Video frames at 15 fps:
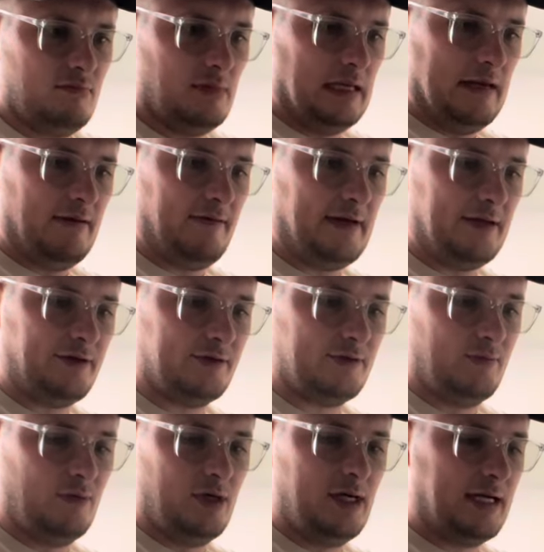Yeah, if that
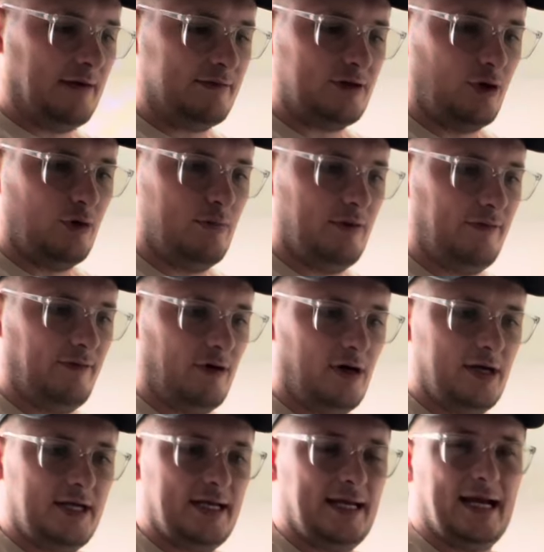doesn't work, I've sold them before,
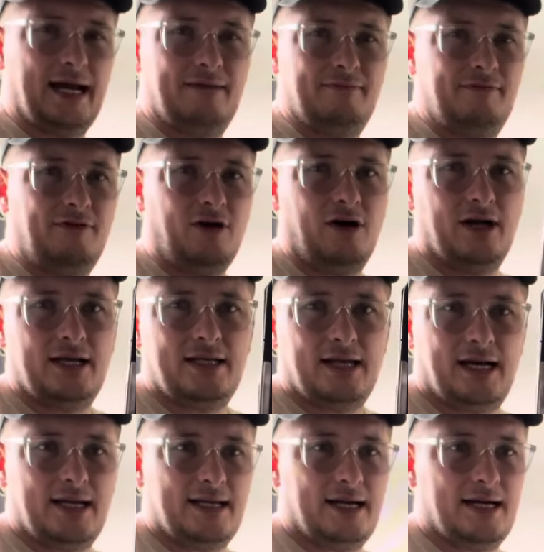you're going to get
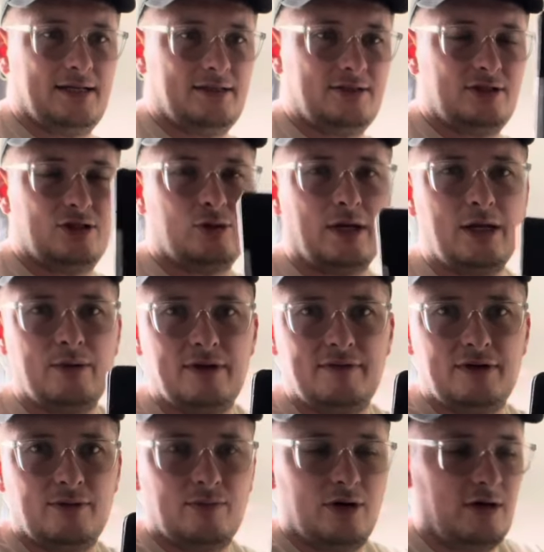£14.99 to 20 quid if it
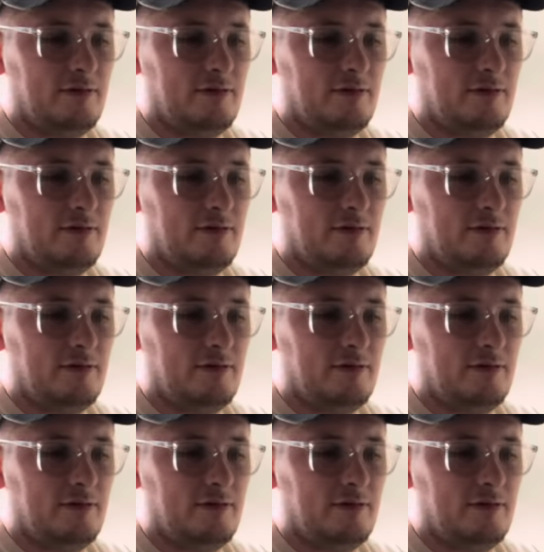doesn't work.